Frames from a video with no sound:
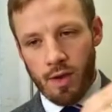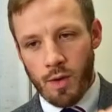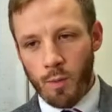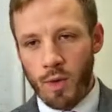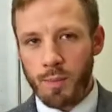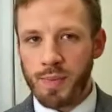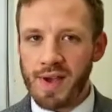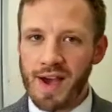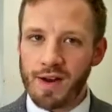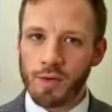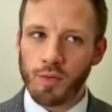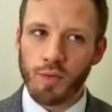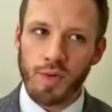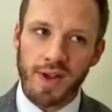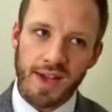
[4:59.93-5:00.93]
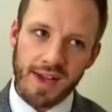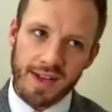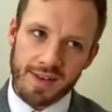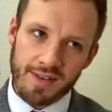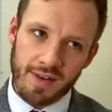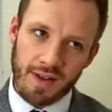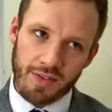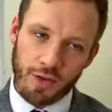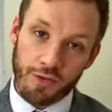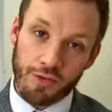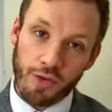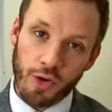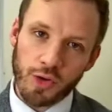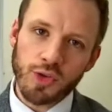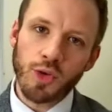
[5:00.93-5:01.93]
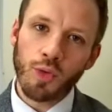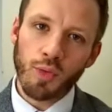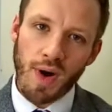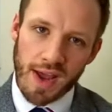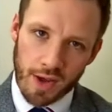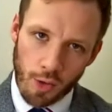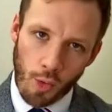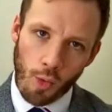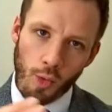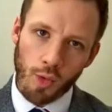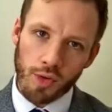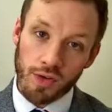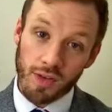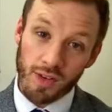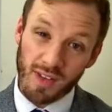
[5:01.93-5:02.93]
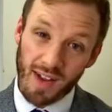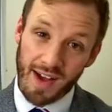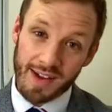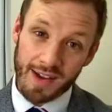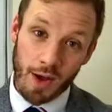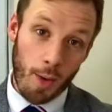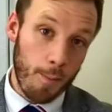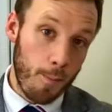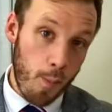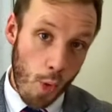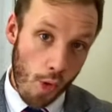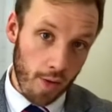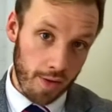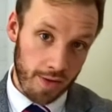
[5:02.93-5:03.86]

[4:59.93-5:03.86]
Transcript: we'd be able to read the fossil record like a book.